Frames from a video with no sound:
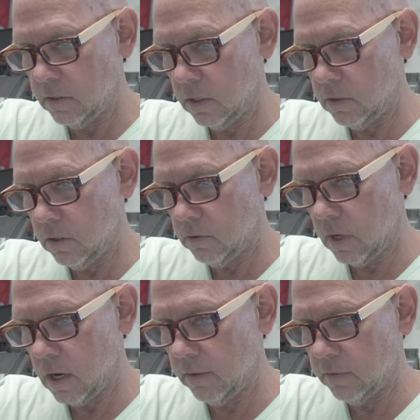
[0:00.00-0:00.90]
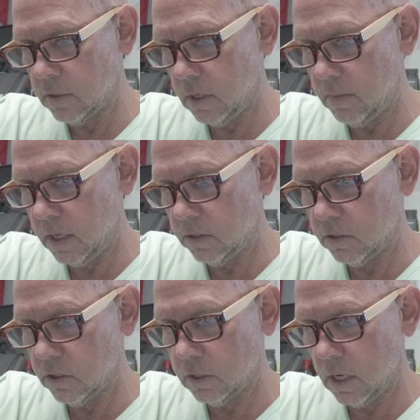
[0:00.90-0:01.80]
the 2 drives and makes
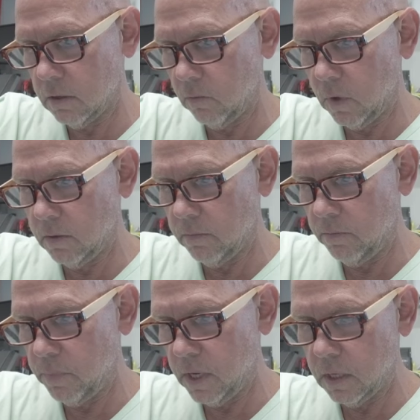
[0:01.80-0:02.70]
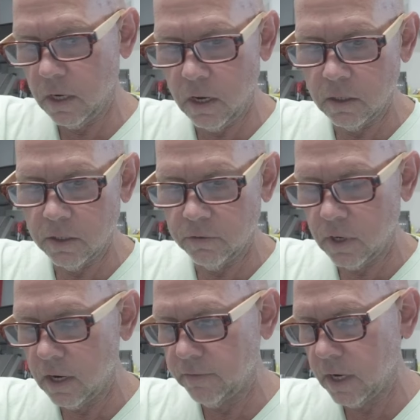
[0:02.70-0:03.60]
just kind of one big honkin'
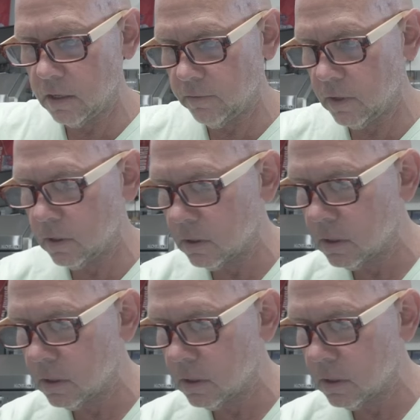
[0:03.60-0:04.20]
drive out of it.